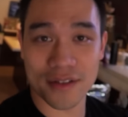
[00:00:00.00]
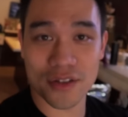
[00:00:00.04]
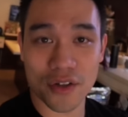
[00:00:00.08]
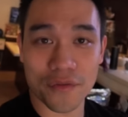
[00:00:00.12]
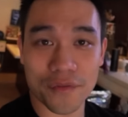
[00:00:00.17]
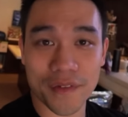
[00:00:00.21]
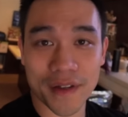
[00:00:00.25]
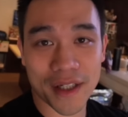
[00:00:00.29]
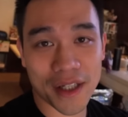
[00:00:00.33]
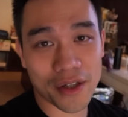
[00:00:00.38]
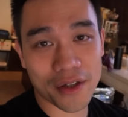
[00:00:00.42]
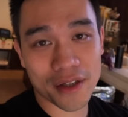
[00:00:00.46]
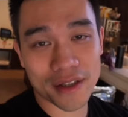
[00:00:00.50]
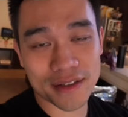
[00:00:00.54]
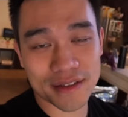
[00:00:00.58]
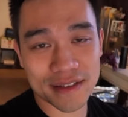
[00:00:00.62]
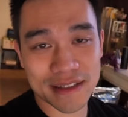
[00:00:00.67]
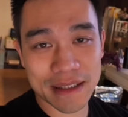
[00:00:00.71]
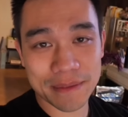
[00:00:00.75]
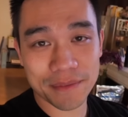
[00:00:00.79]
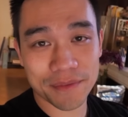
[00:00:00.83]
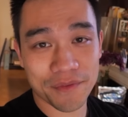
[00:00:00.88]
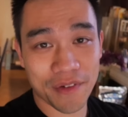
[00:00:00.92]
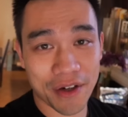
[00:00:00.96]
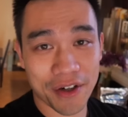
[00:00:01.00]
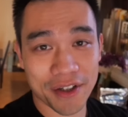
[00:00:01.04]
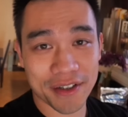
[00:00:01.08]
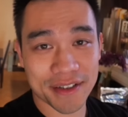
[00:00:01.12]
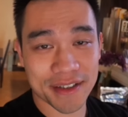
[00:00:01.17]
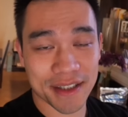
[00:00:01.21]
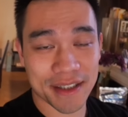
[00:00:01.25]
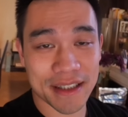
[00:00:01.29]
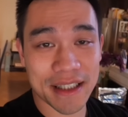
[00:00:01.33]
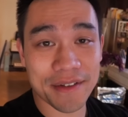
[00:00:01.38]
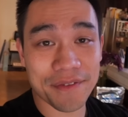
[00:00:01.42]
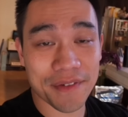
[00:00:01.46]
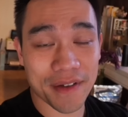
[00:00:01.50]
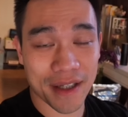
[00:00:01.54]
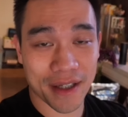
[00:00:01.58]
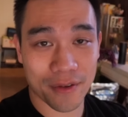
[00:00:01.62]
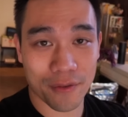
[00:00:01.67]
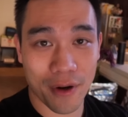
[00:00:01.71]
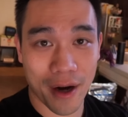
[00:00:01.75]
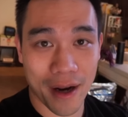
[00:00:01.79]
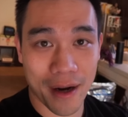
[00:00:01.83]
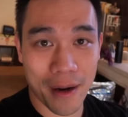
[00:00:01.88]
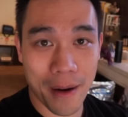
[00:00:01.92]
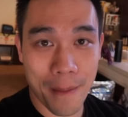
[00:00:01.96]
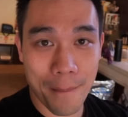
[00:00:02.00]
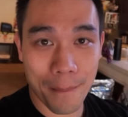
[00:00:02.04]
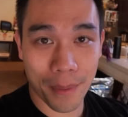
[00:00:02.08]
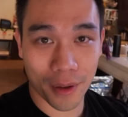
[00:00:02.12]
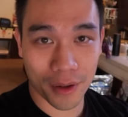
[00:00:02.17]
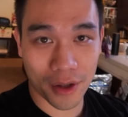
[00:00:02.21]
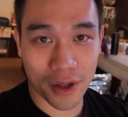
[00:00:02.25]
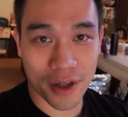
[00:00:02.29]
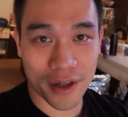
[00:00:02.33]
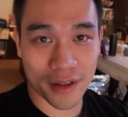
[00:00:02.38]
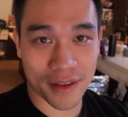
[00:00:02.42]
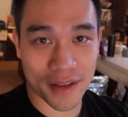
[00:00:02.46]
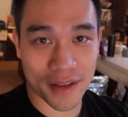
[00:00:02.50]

so video doesn't seem very significant, right? But look